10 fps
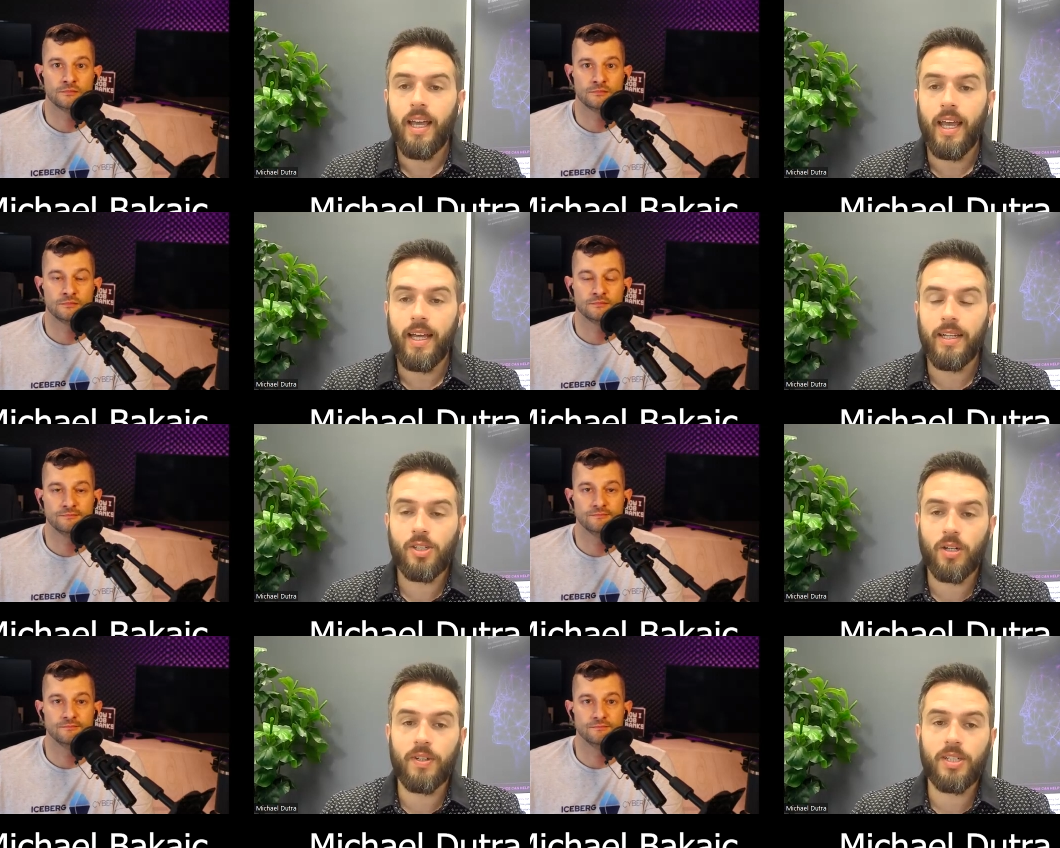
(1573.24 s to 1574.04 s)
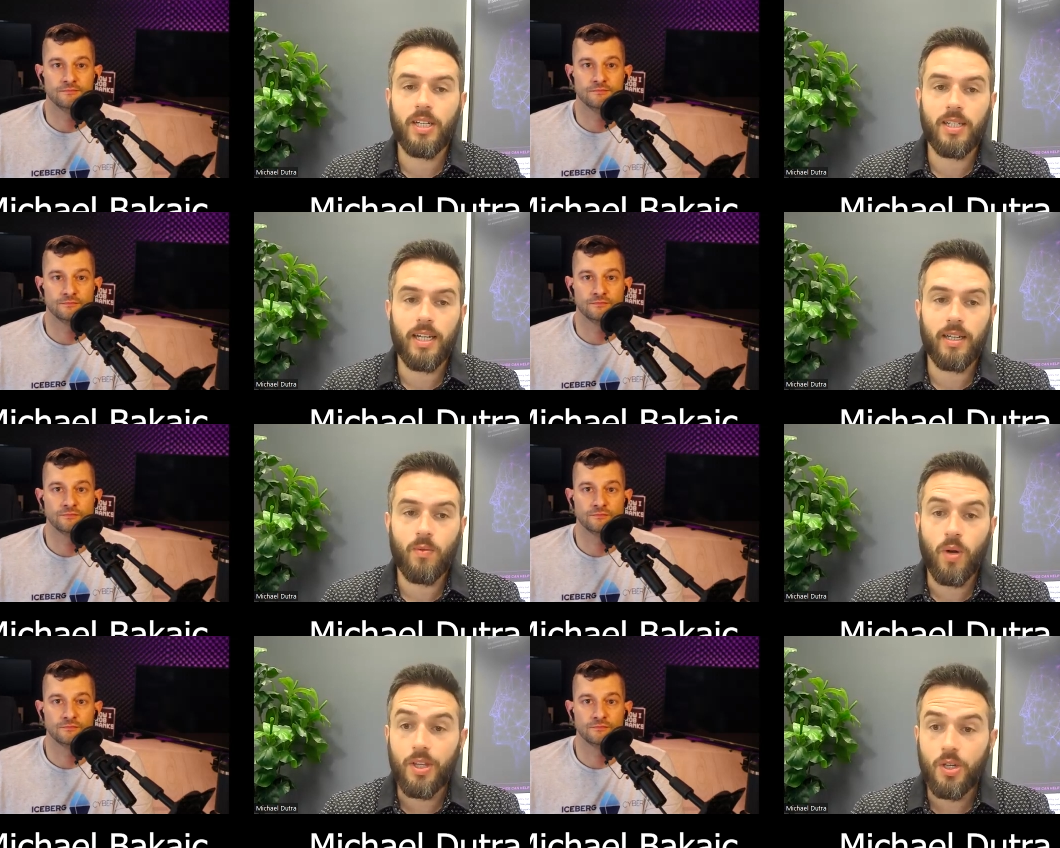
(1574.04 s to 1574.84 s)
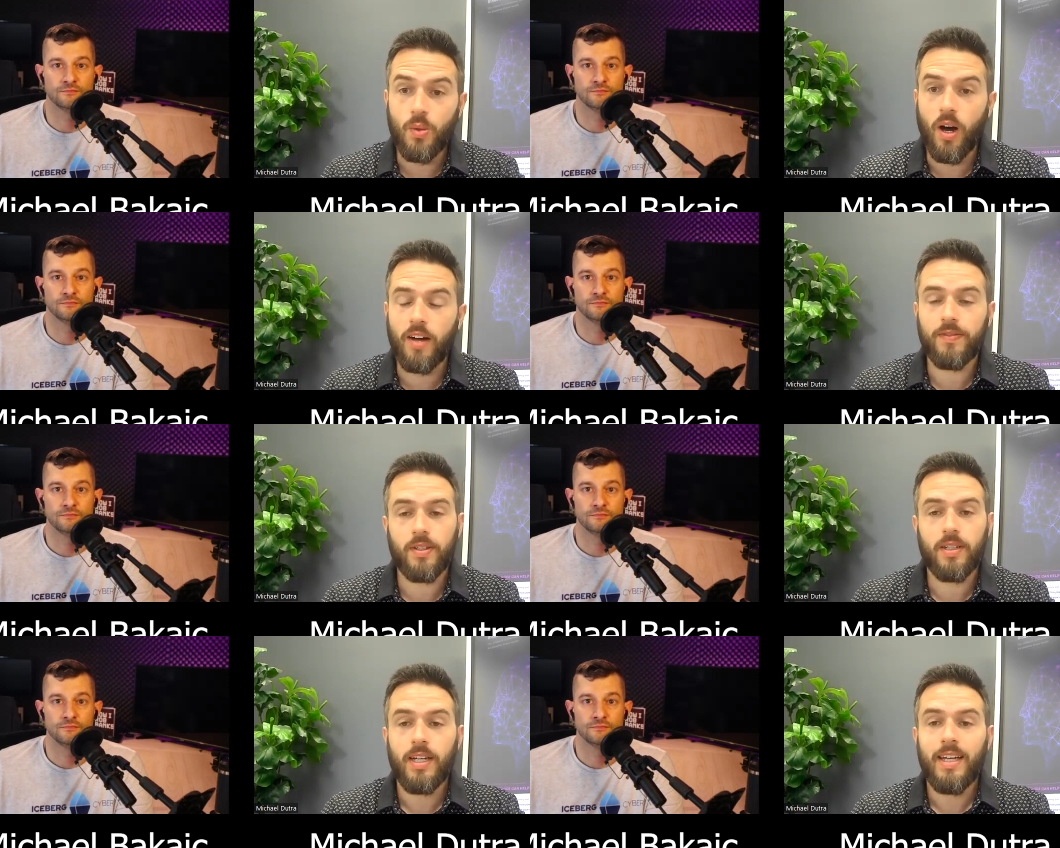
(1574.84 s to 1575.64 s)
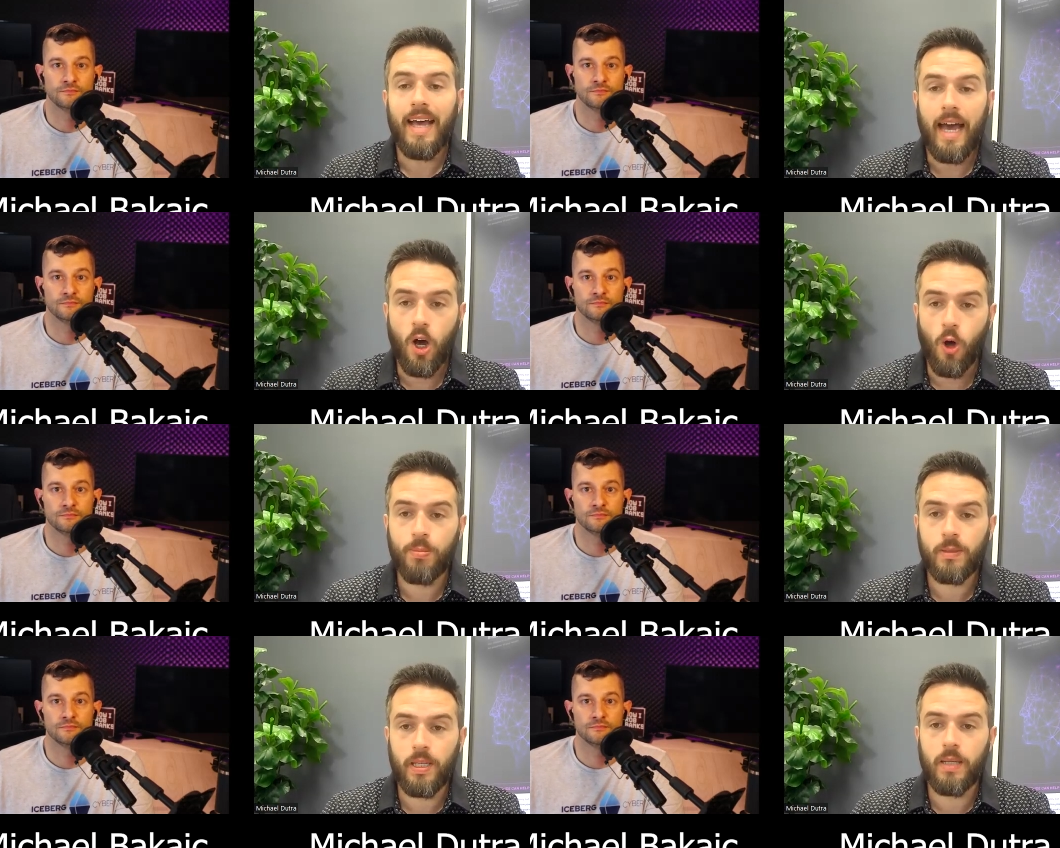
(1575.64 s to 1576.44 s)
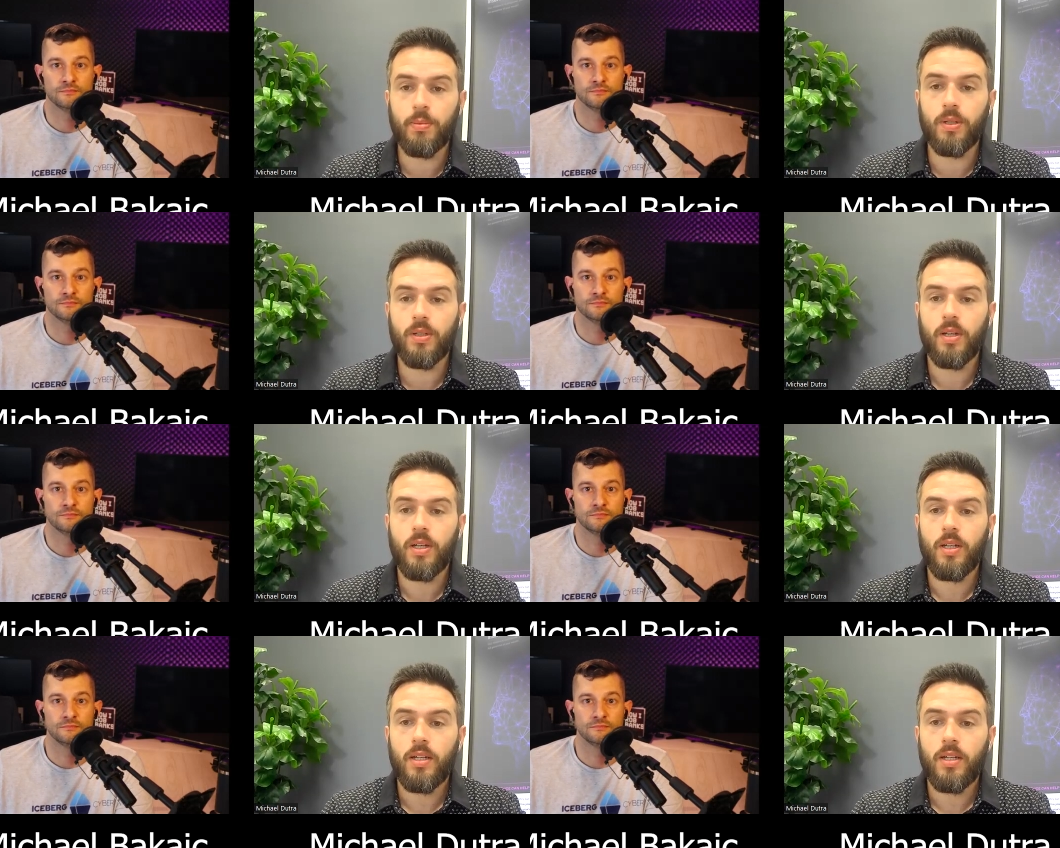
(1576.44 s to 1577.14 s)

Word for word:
Speaker 1: and mm-hmm. services like what you offer helps people